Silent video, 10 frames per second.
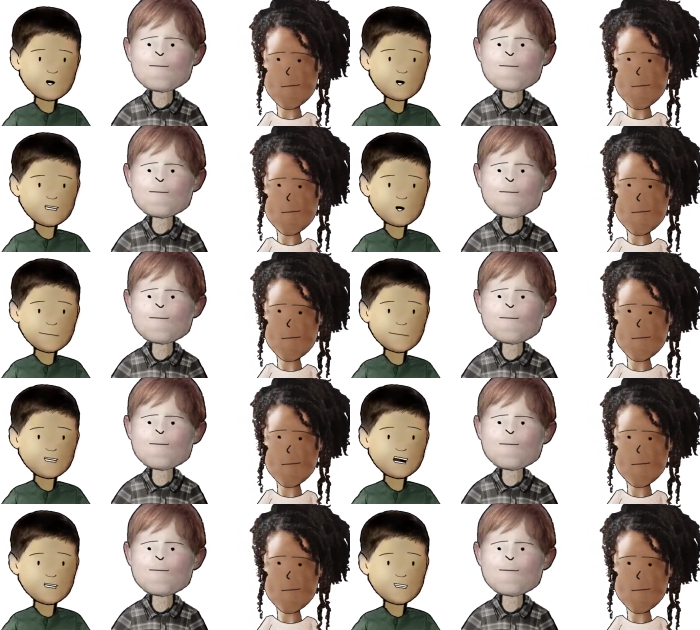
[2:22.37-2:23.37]
Speaker 1: hike
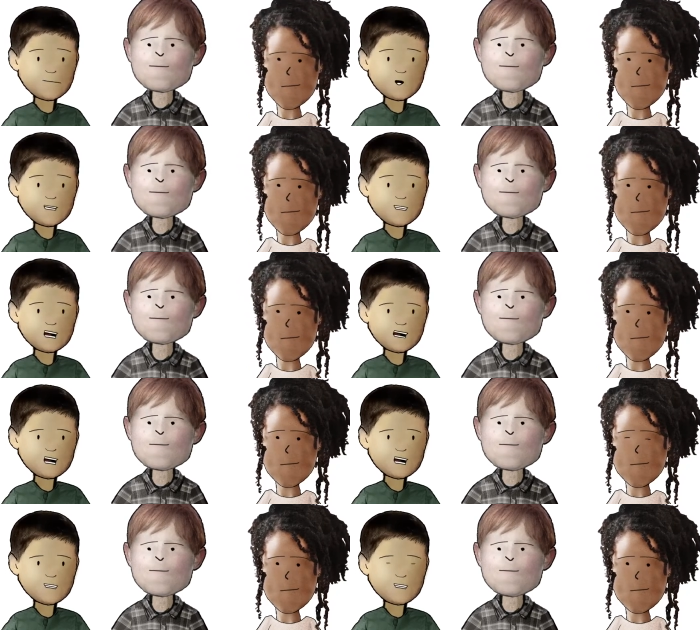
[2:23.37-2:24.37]
anybody has ever
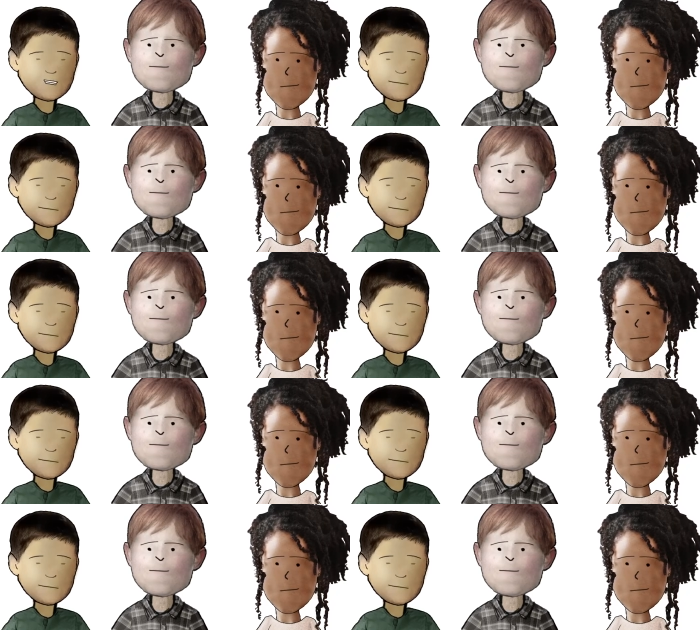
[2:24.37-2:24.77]
taken.